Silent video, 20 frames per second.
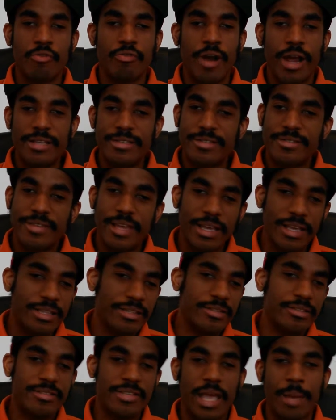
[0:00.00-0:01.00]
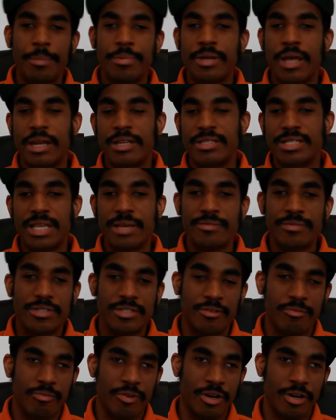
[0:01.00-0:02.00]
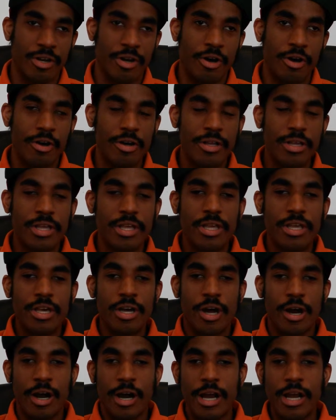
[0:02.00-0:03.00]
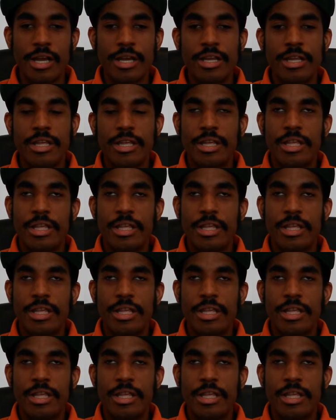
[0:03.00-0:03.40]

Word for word: Christ is taking Disciple 97 somewhere, y'all. All right?